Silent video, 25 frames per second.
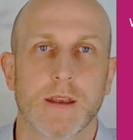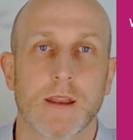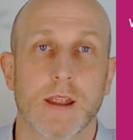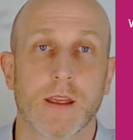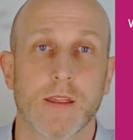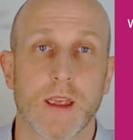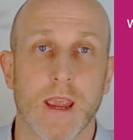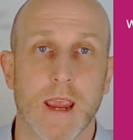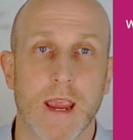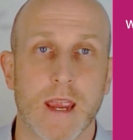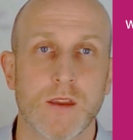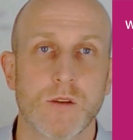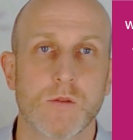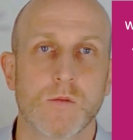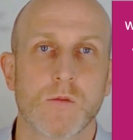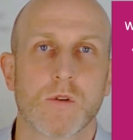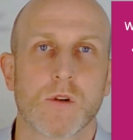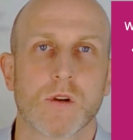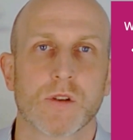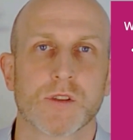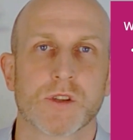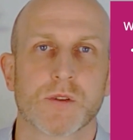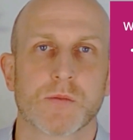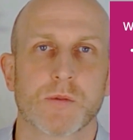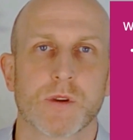Now, the annual
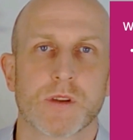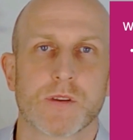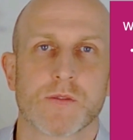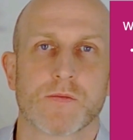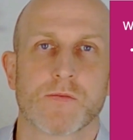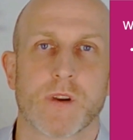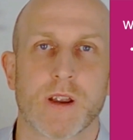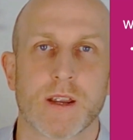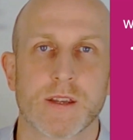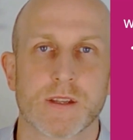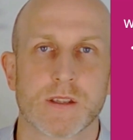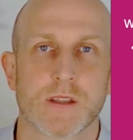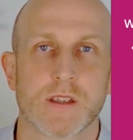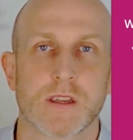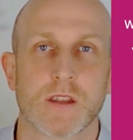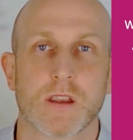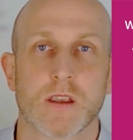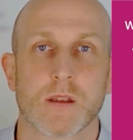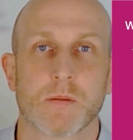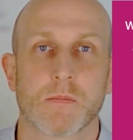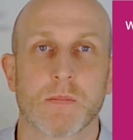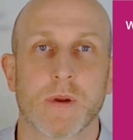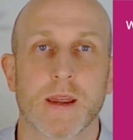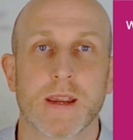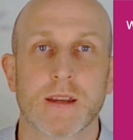contribution rates that you
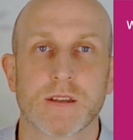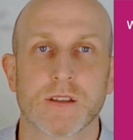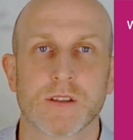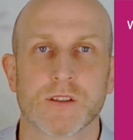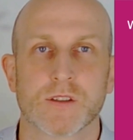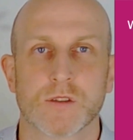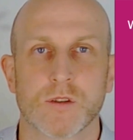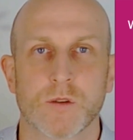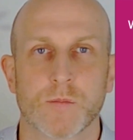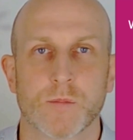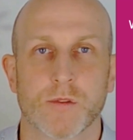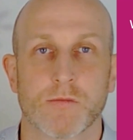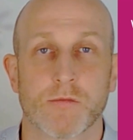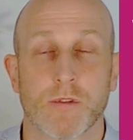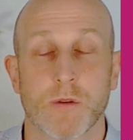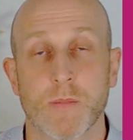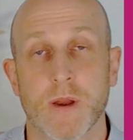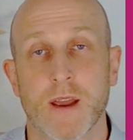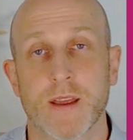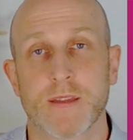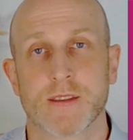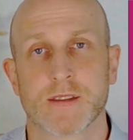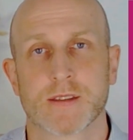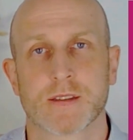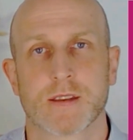can make to super
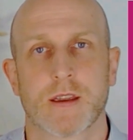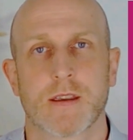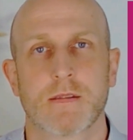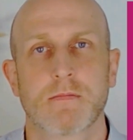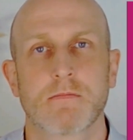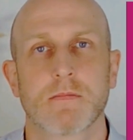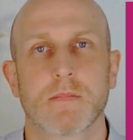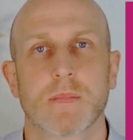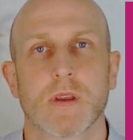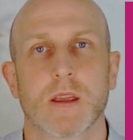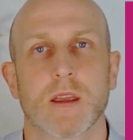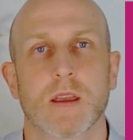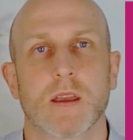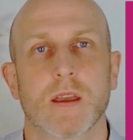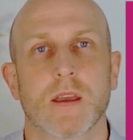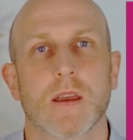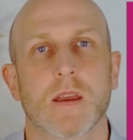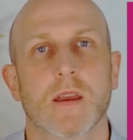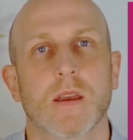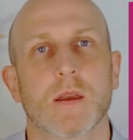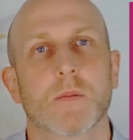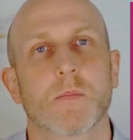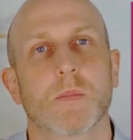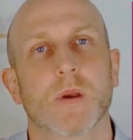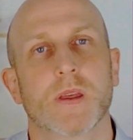remain the same,
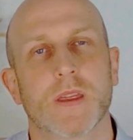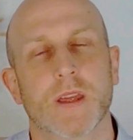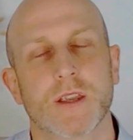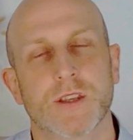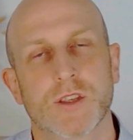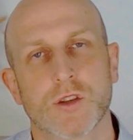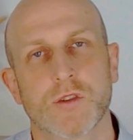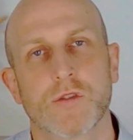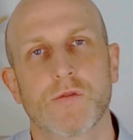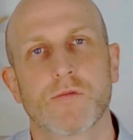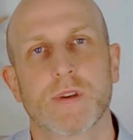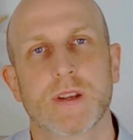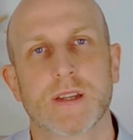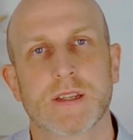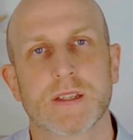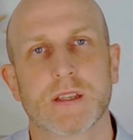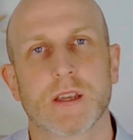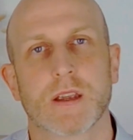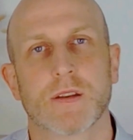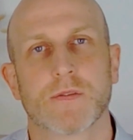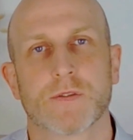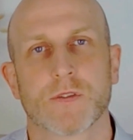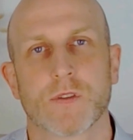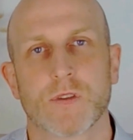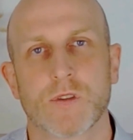but they do
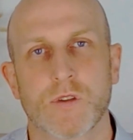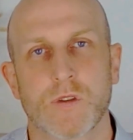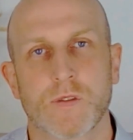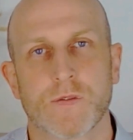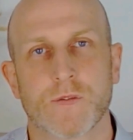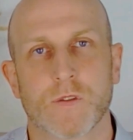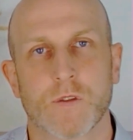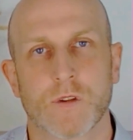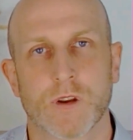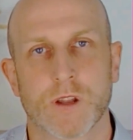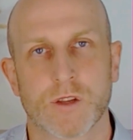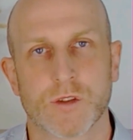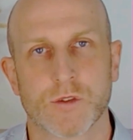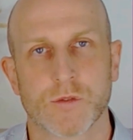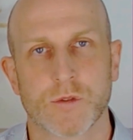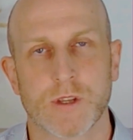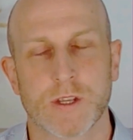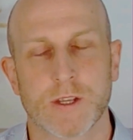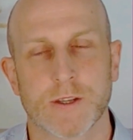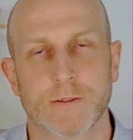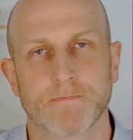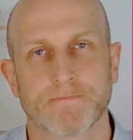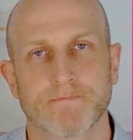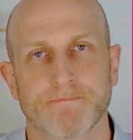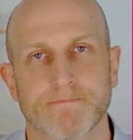reset for a new financial
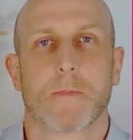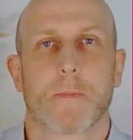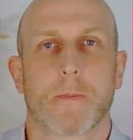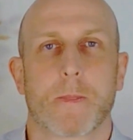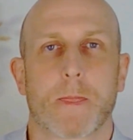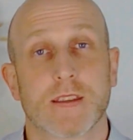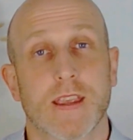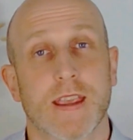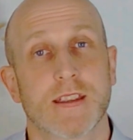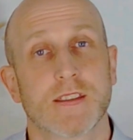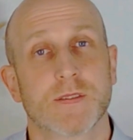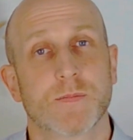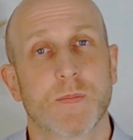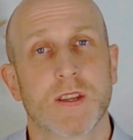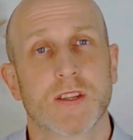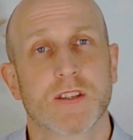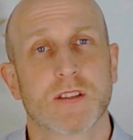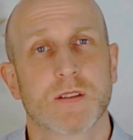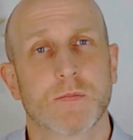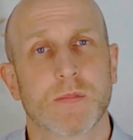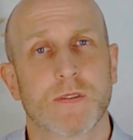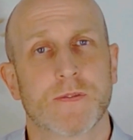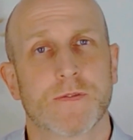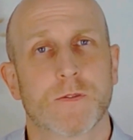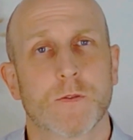year. So as
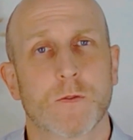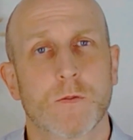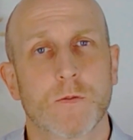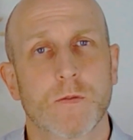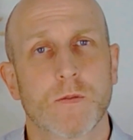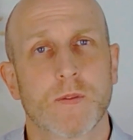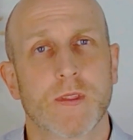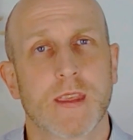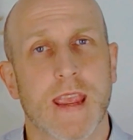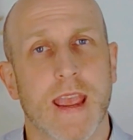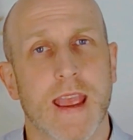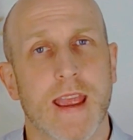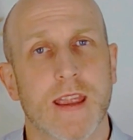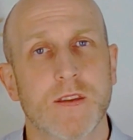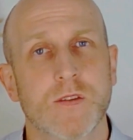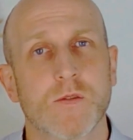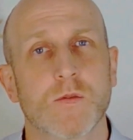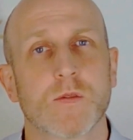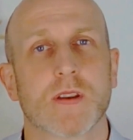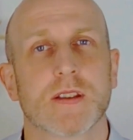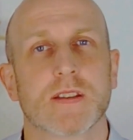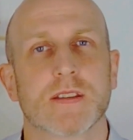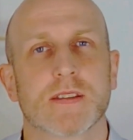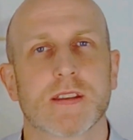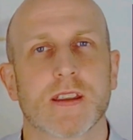mentioned before, the
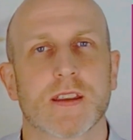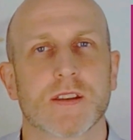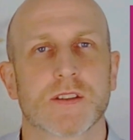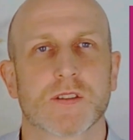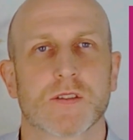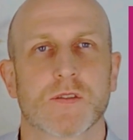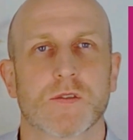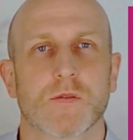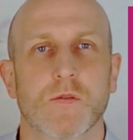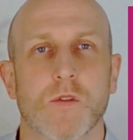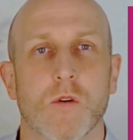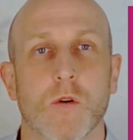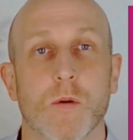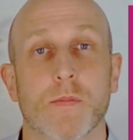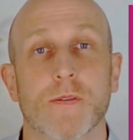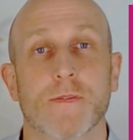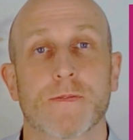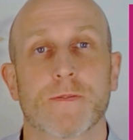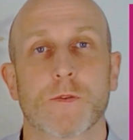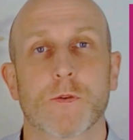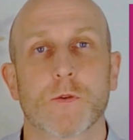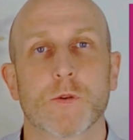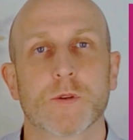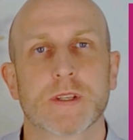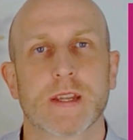annual concessional or
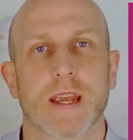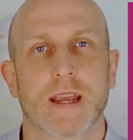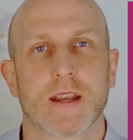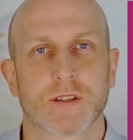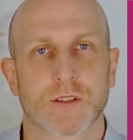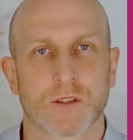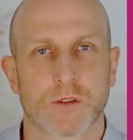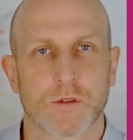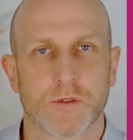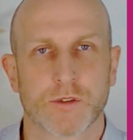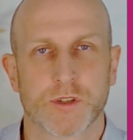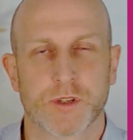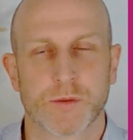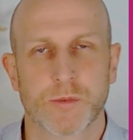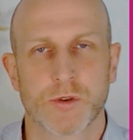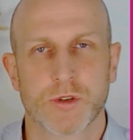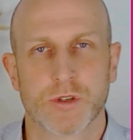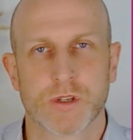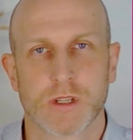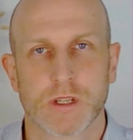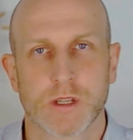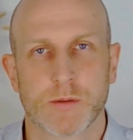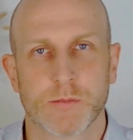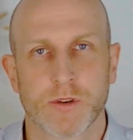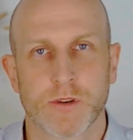before tax
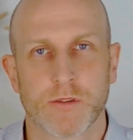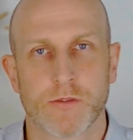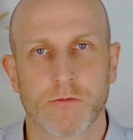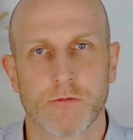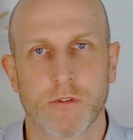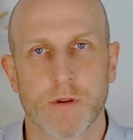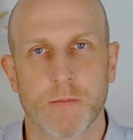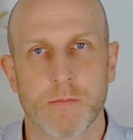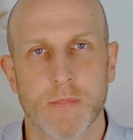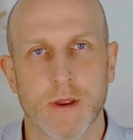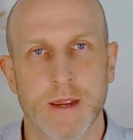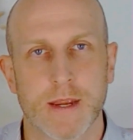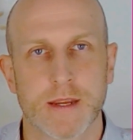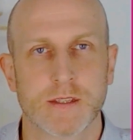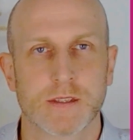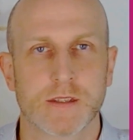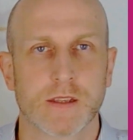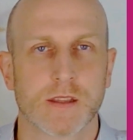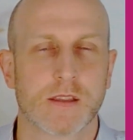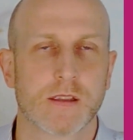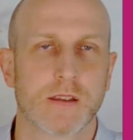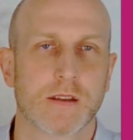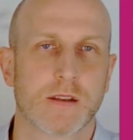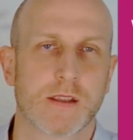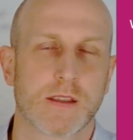contribution limit remains
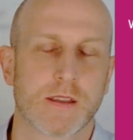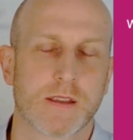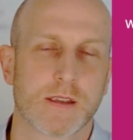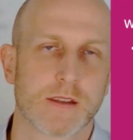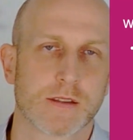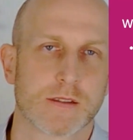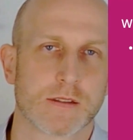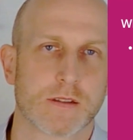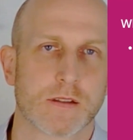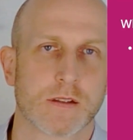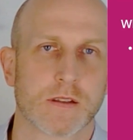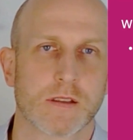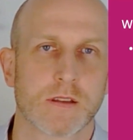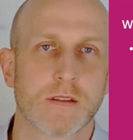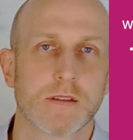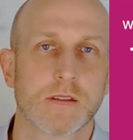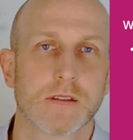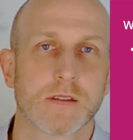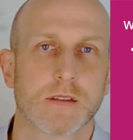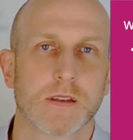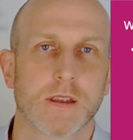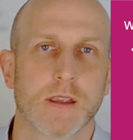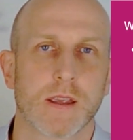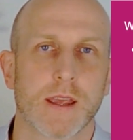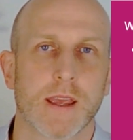at
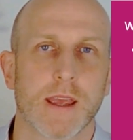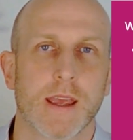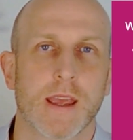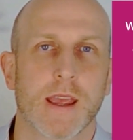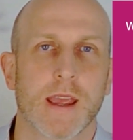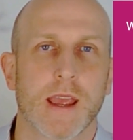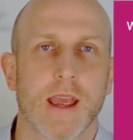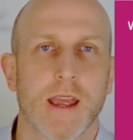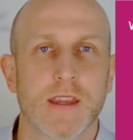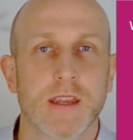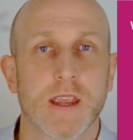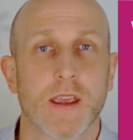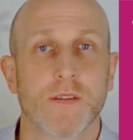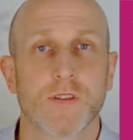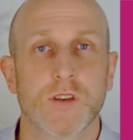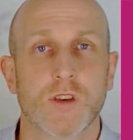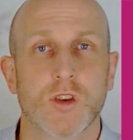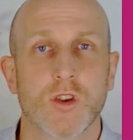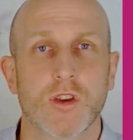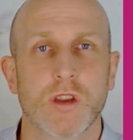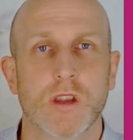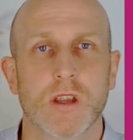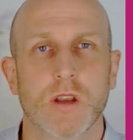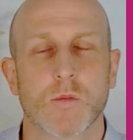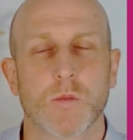$30,000, and you have a
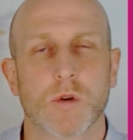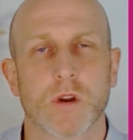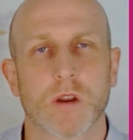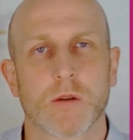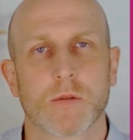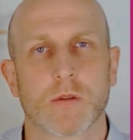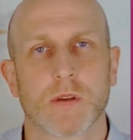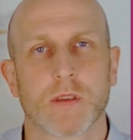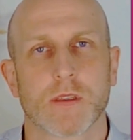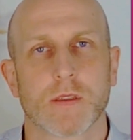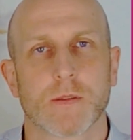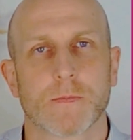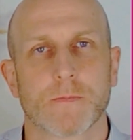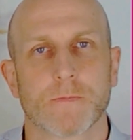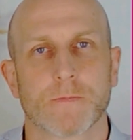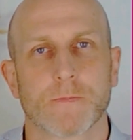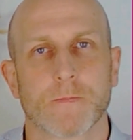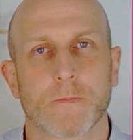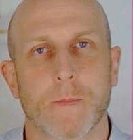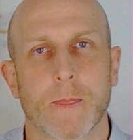new year to work with.